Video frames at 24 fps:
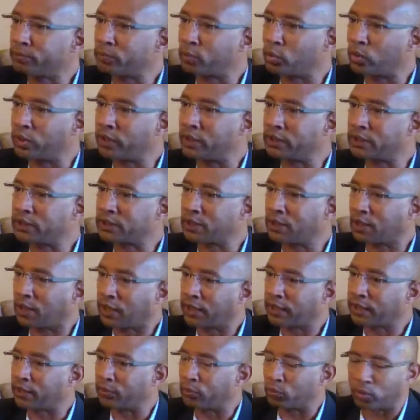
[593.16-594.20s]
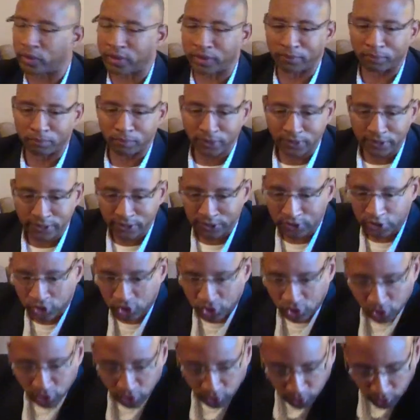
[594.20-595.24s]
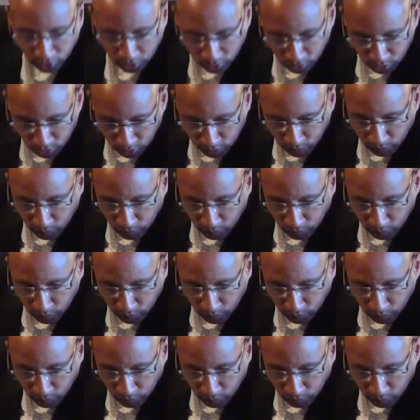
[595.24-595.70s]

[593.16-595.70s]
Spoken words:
what it's like and what it means to